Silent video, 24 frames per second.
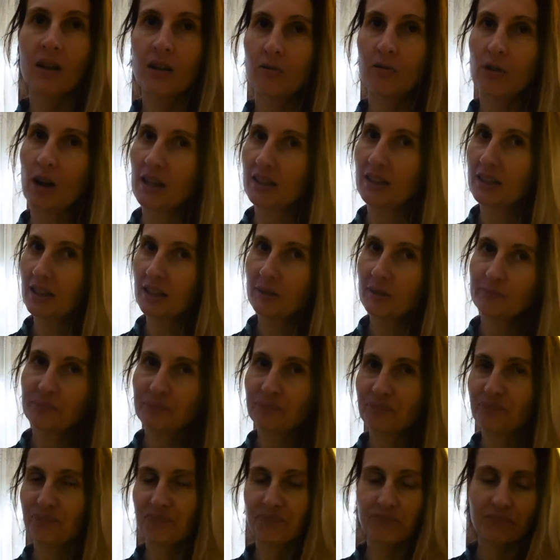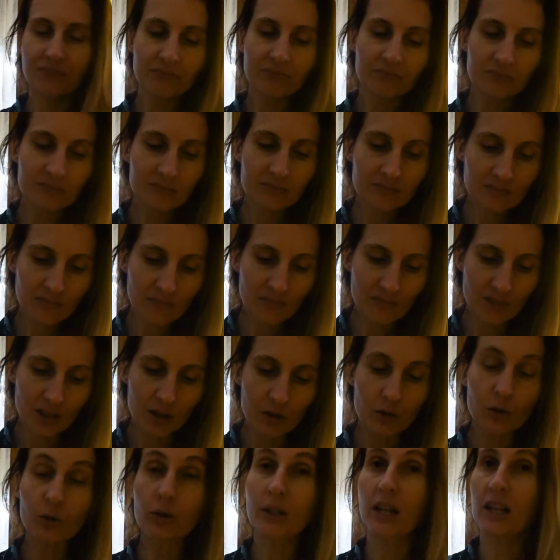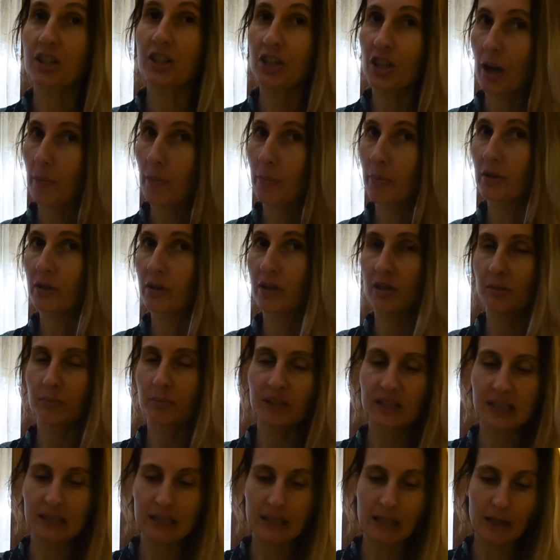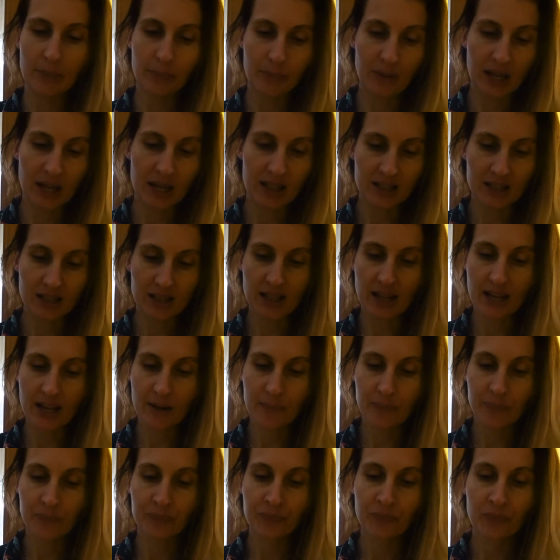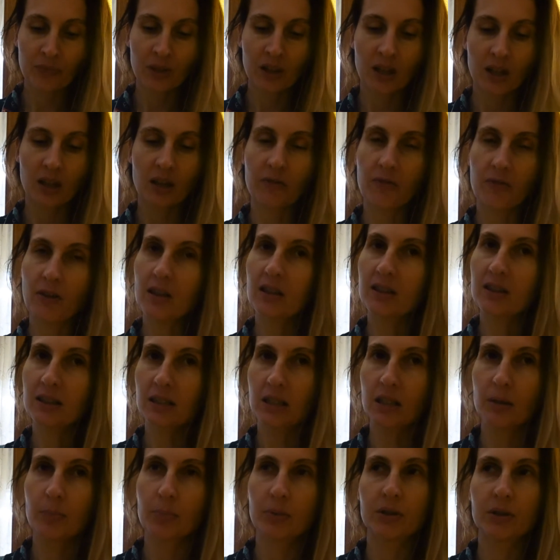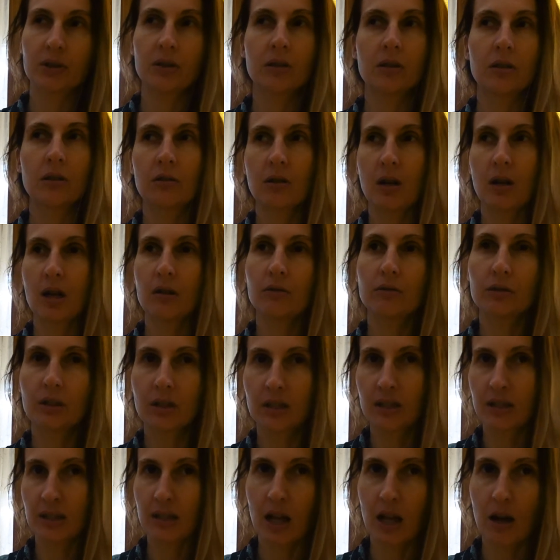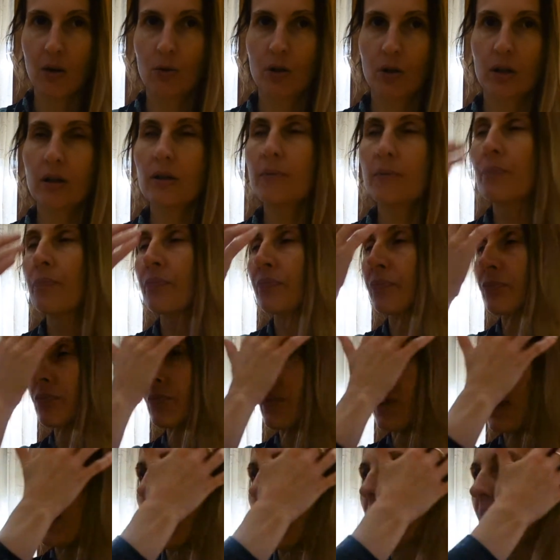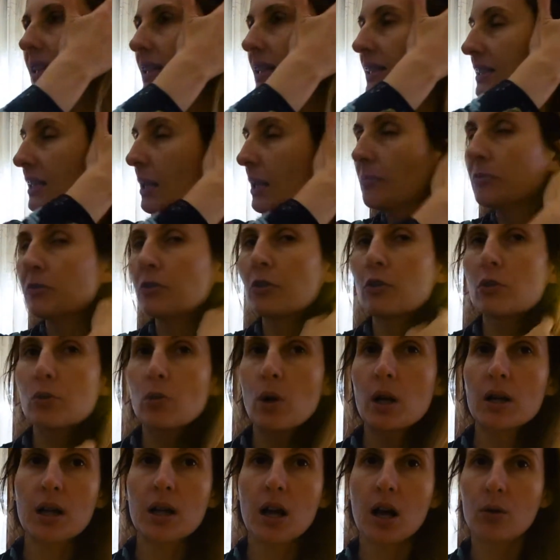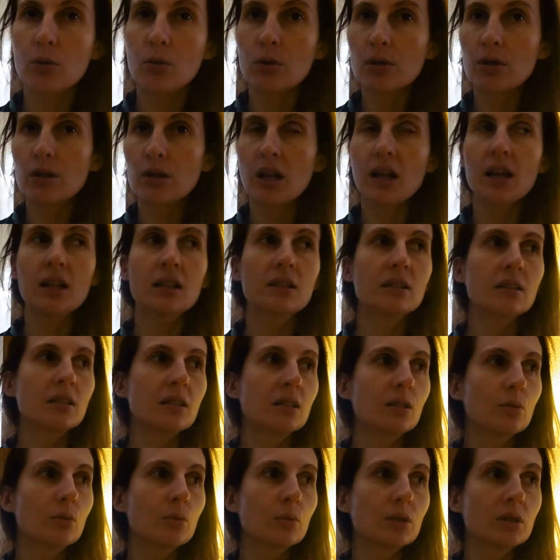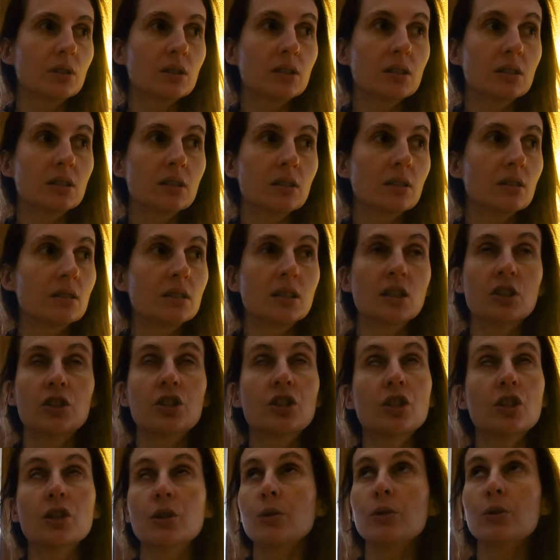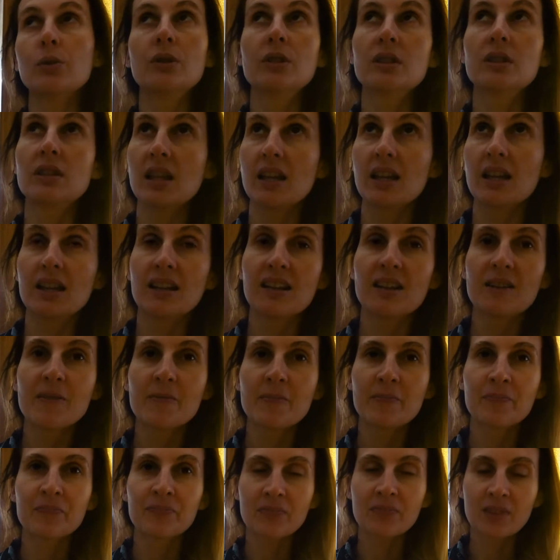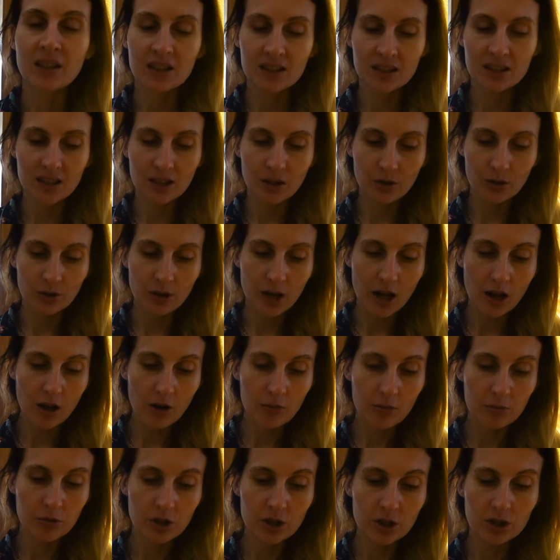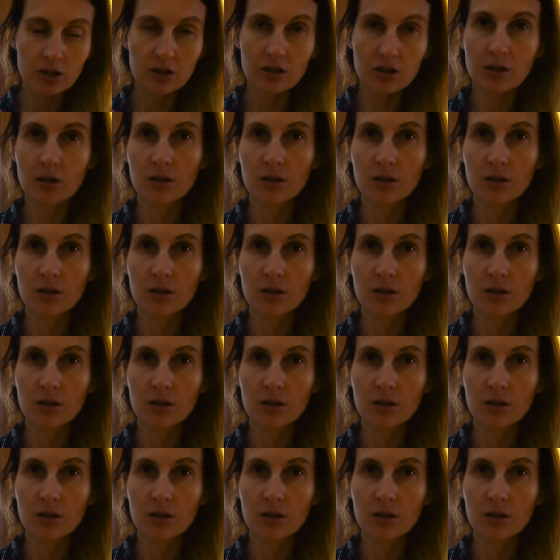ready to catch up on some sleep. Yesterday I fell asleep at around this hour. And I slept for one hour and it was such a good thing. So now I'm just